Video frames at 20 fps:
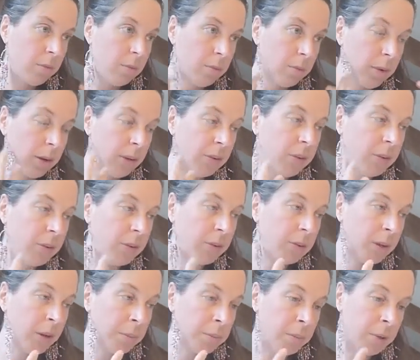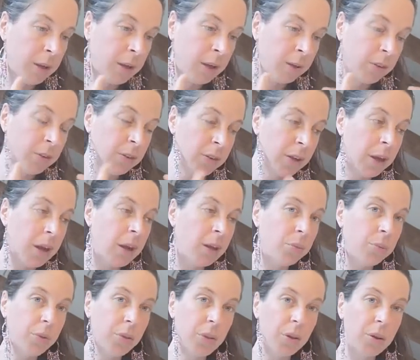my system and I stayed
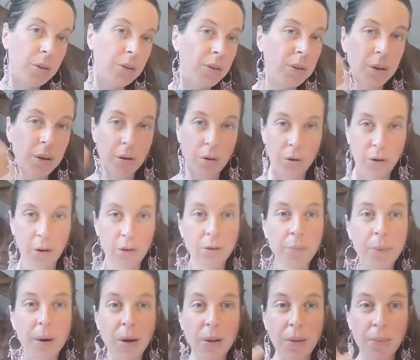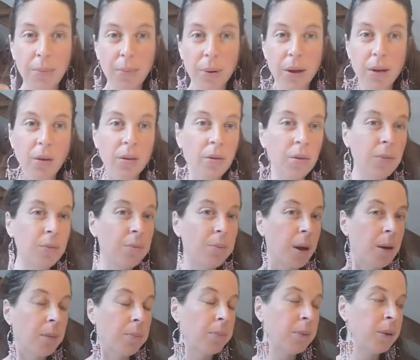with it encouraged by by the
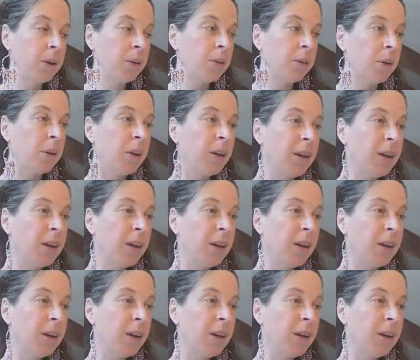by Peter